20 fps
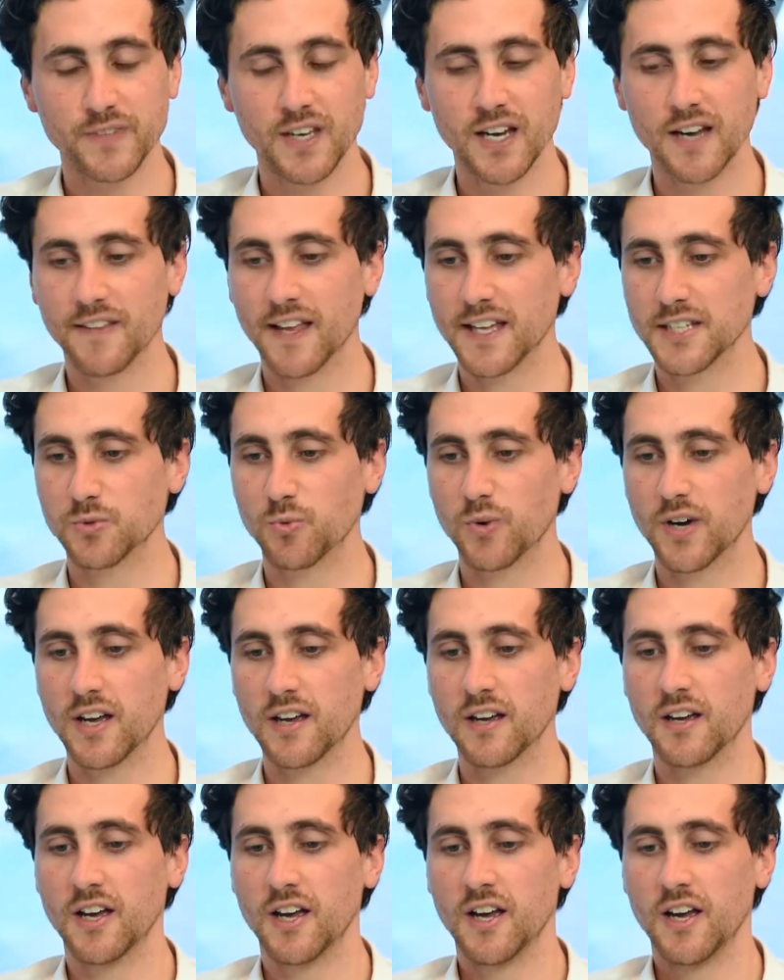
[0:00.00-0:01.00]
And that's
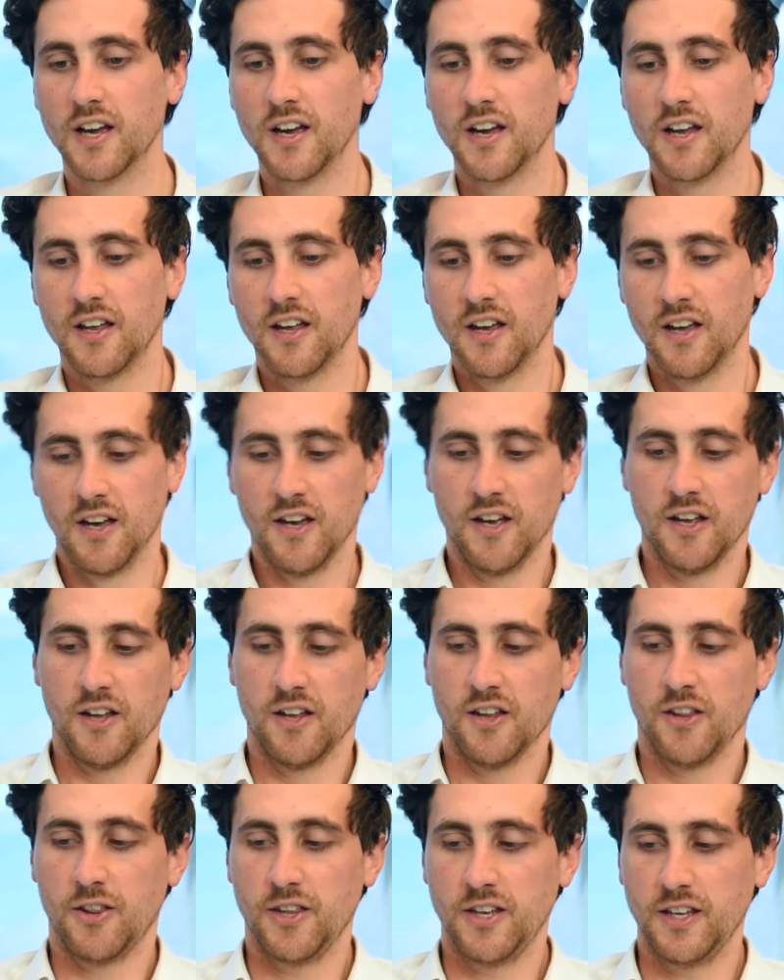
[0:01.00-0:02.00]
where
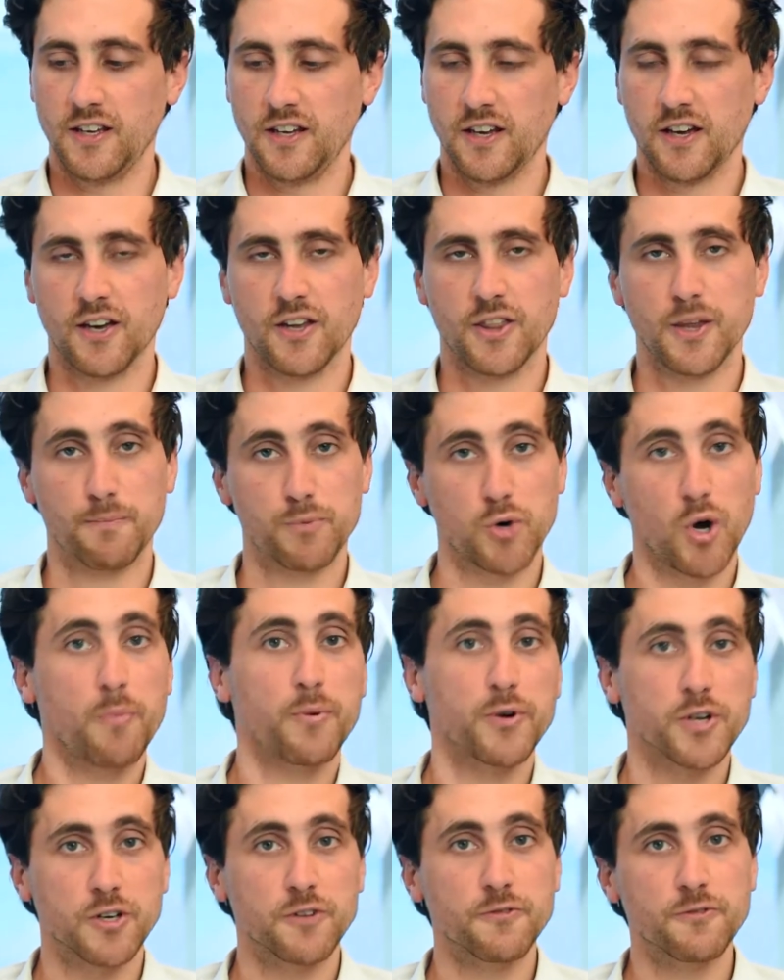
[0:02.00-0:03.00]
the
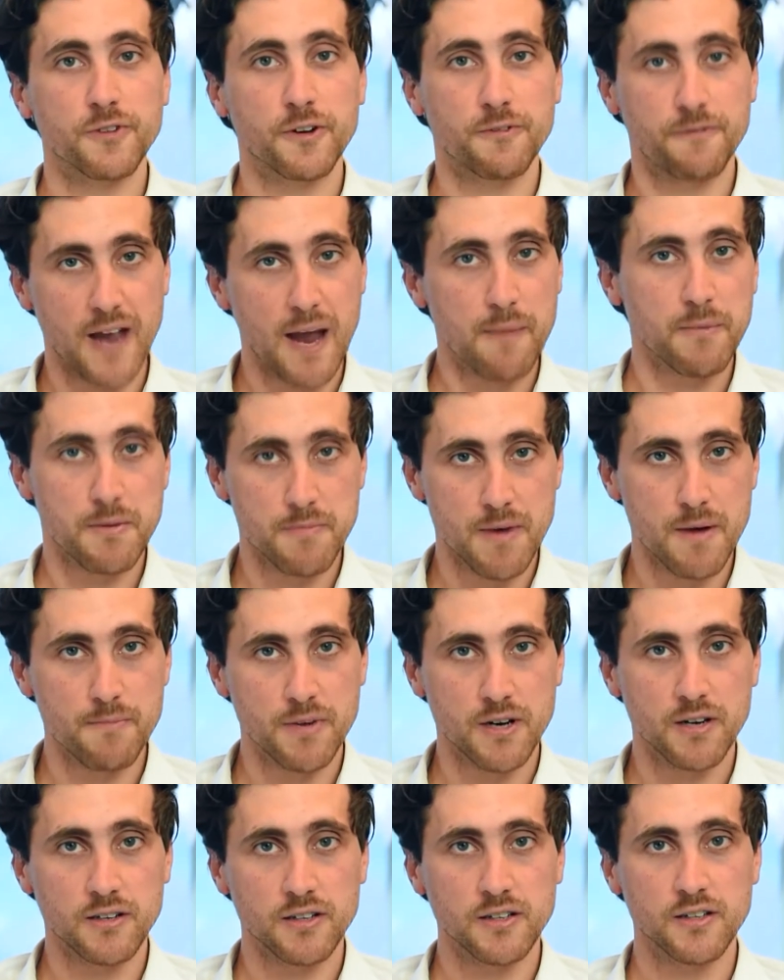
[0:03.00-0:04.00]
property of a family
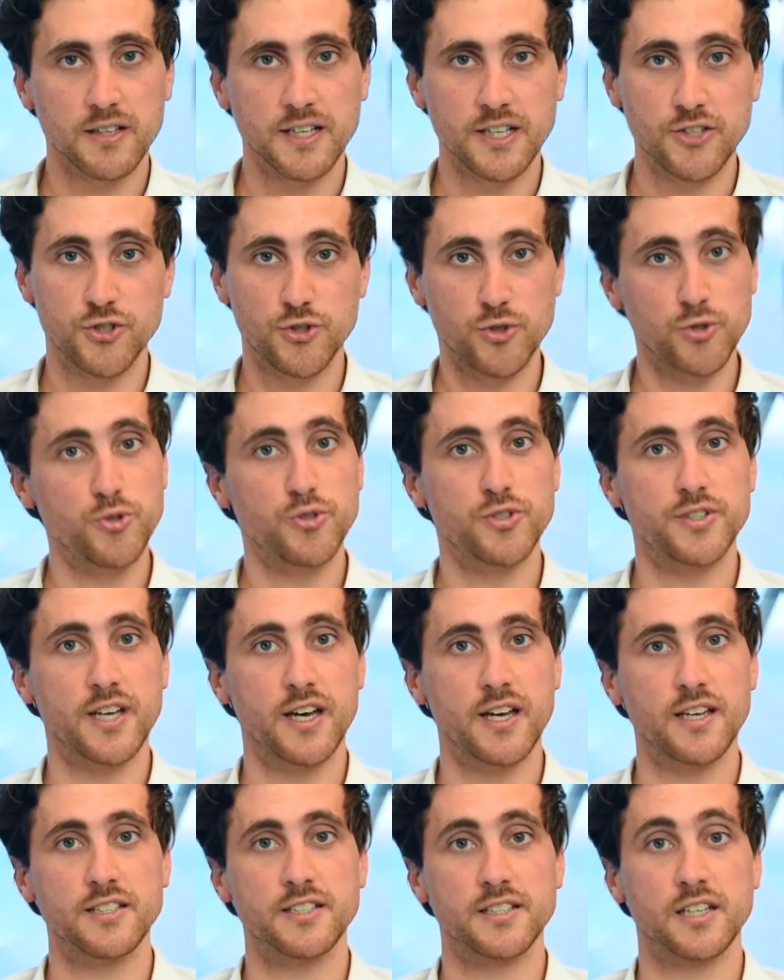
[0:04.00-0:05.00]
member is used
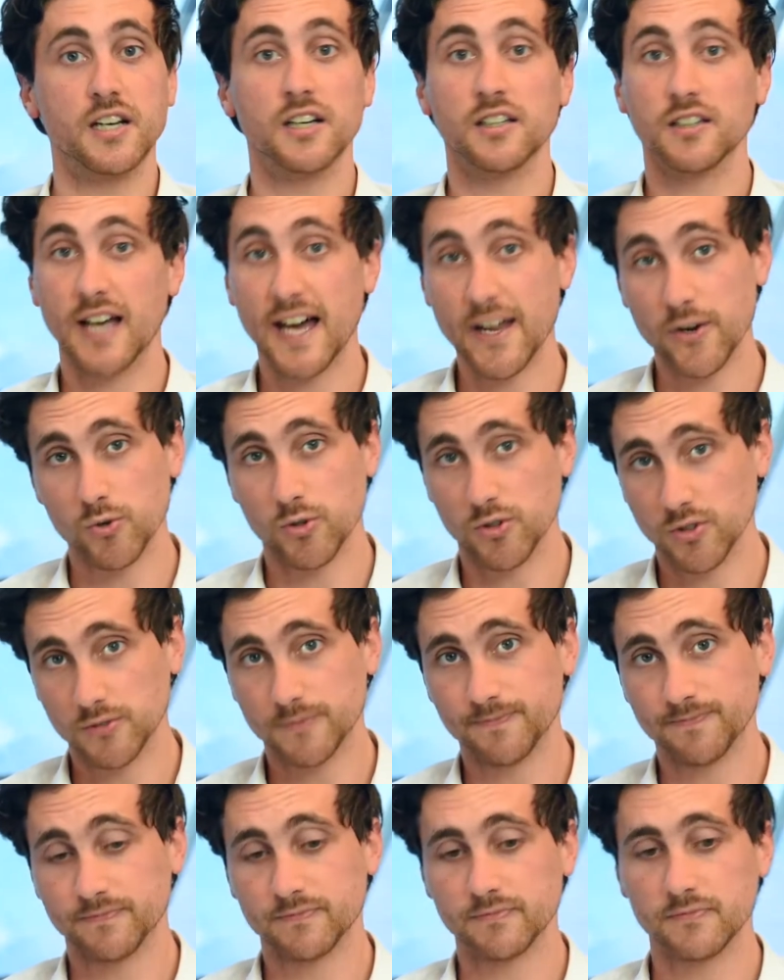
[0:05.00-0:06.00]
as collateral